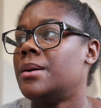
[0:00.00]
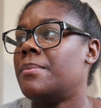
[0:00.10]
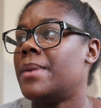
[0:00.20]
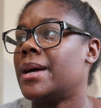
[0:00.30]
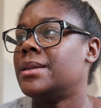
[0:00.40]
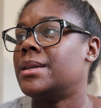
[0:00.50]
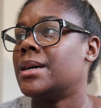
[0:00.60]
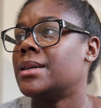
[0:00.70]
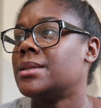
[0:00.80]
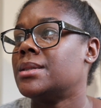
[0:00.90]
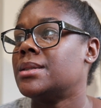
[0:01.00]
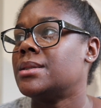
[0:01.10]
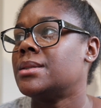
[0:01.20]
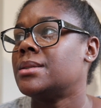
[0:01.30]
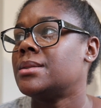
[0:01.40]

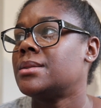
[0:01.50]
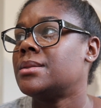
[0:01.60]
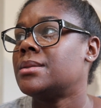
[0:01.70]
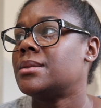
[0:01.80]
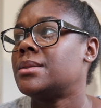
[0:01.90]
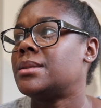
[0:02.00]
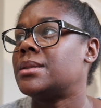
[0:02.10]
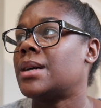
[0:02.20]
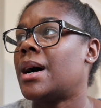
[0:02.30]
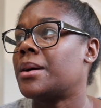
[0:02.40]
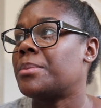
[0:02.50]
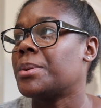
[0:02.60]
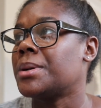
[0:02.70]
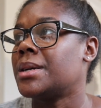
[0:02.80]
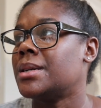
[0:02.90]
McDonough,
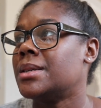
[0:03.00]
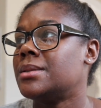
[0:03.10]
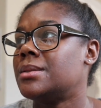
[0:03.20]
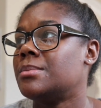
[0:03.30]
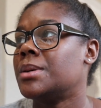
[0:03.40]
Stockbridge,